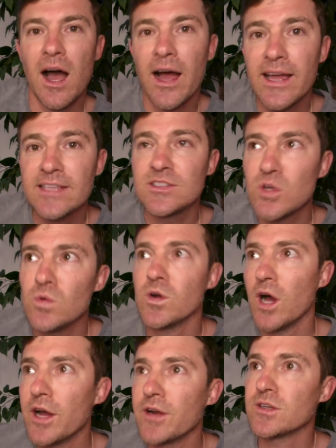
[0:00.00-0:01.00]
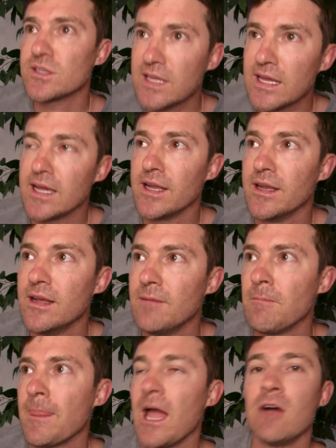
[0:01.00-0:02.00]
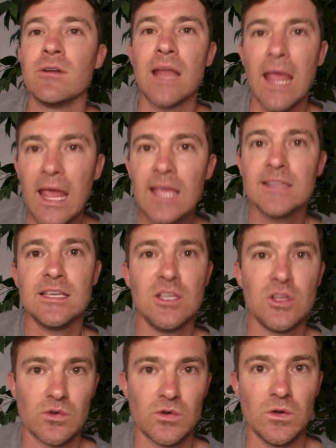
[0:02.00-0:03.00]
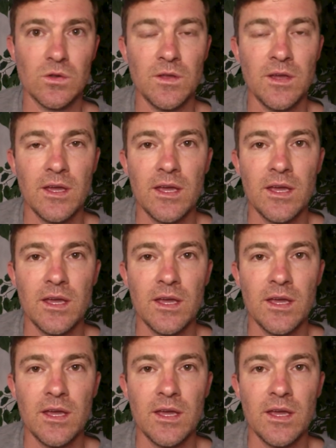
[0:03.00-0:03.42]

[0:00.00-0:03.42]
I don't understand how an 18 year old